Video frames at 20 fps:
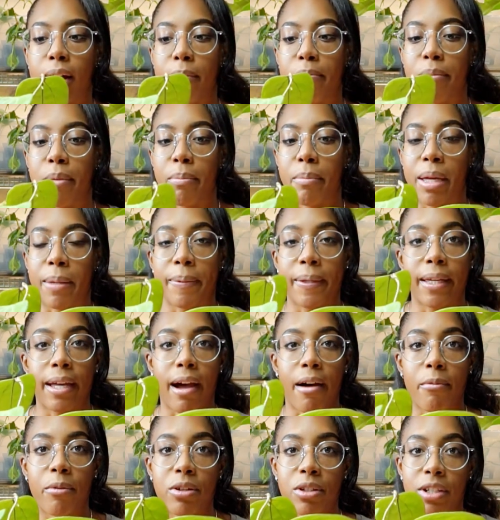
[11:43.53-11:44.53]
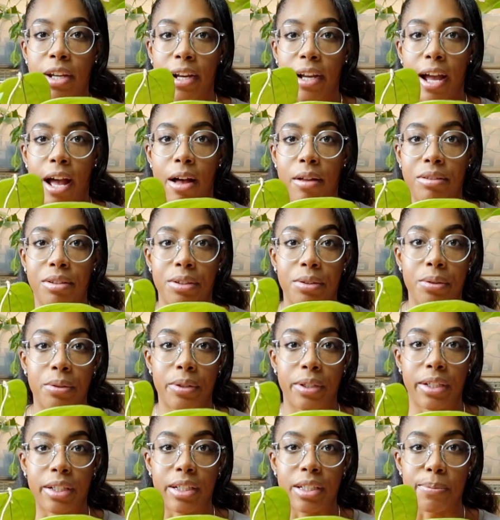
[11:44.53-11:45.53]
maybe I will check out their
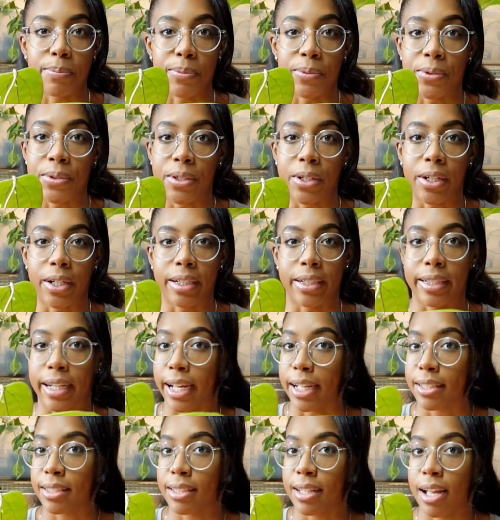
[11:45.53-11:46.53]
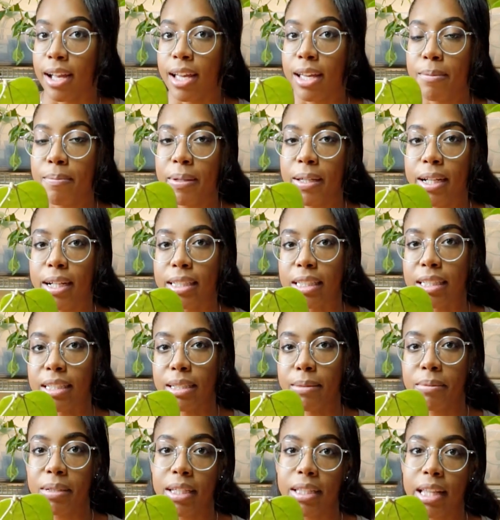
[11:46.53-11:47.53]
Hoyas more next time because it
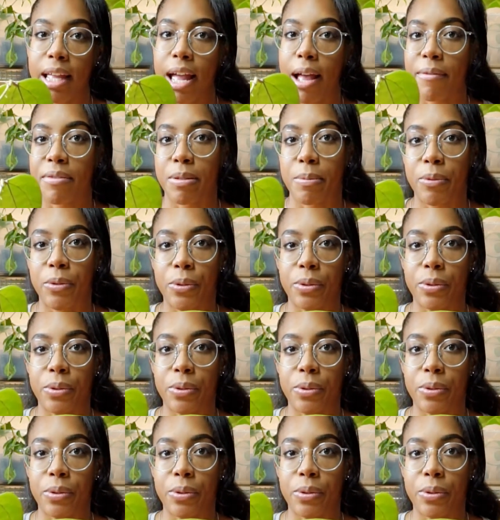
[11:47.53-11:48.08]
seems like they have some cool